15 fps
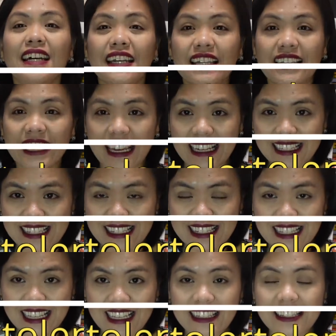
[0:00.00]

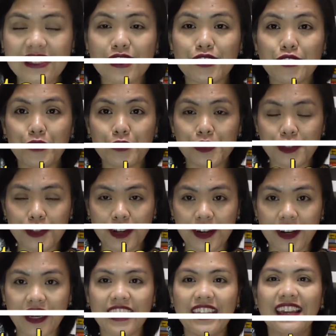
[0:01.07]
Yes, it's a true
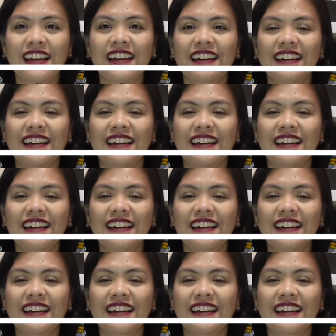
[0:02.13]
story.